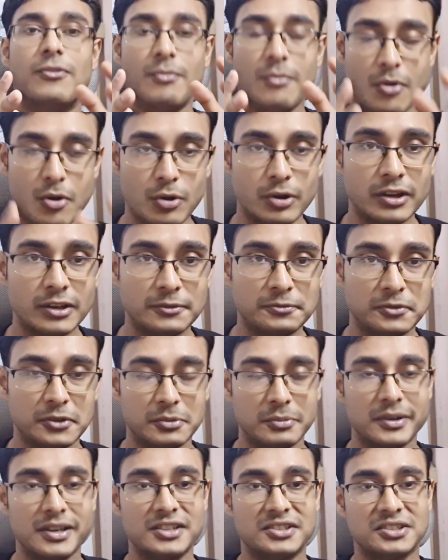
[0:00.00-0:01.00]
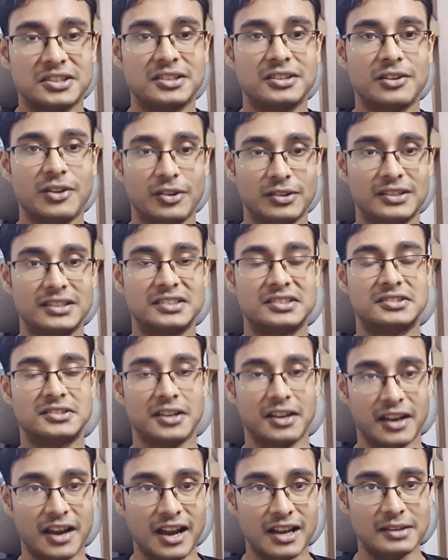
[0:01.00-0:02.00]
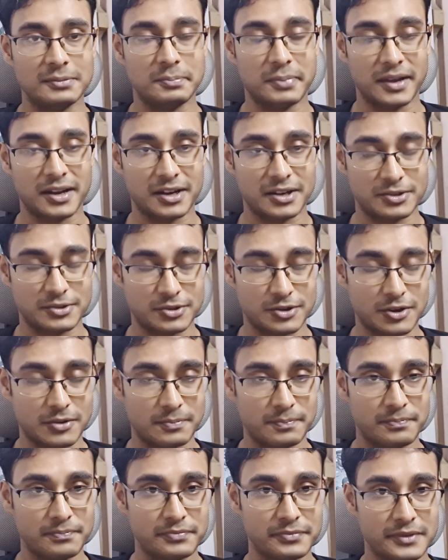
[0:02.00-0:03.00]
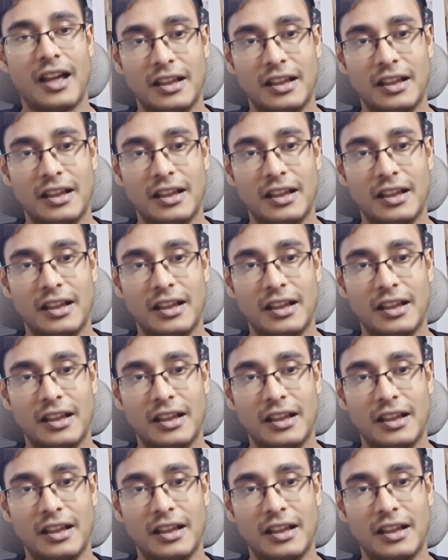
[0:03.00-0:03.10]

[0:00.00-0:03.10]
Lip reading: more information on this Tangail paradrop